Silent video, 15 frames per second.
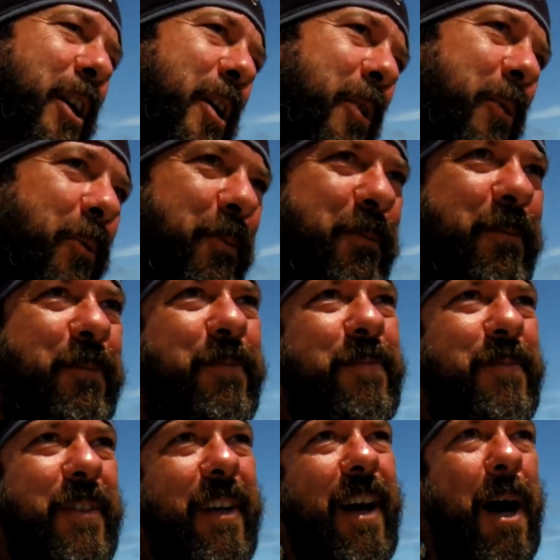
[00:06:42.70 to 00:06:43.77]
So
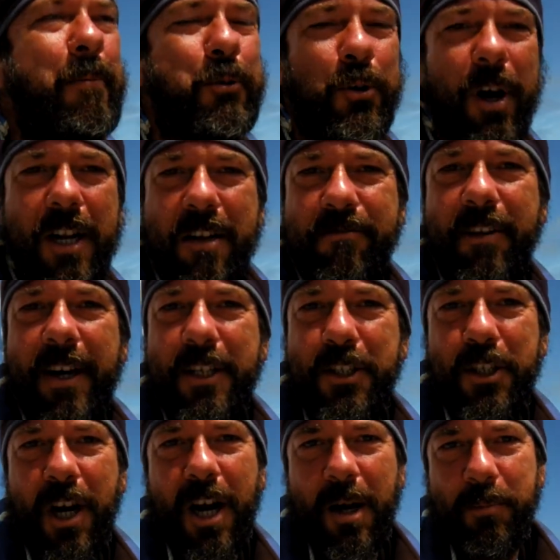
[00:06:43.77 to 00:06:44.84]
I'm trying to
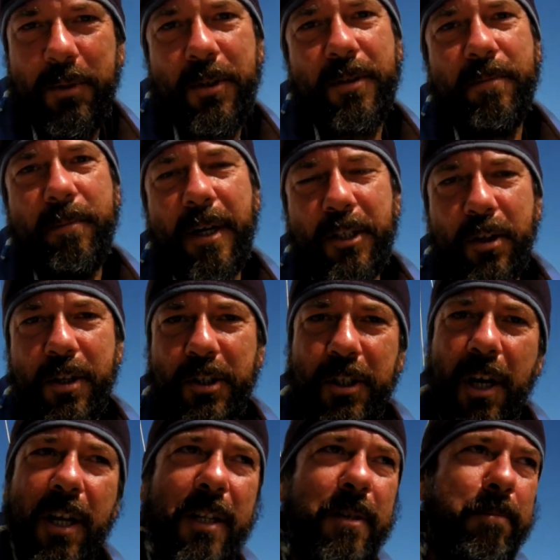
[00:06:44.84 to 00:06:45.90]
find jobs. Measure the
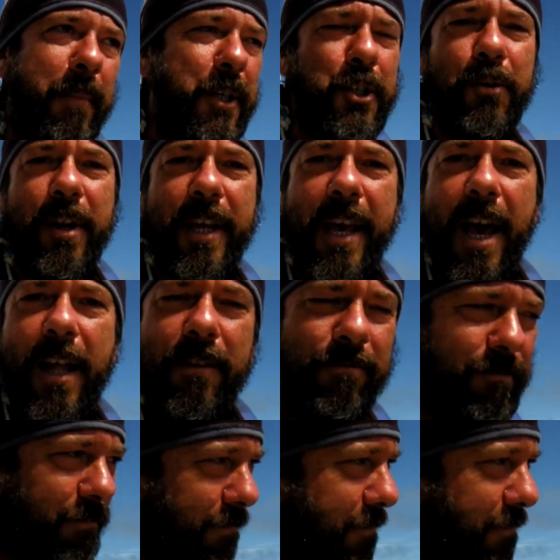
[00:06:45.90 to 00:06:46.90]
sun, measure it again.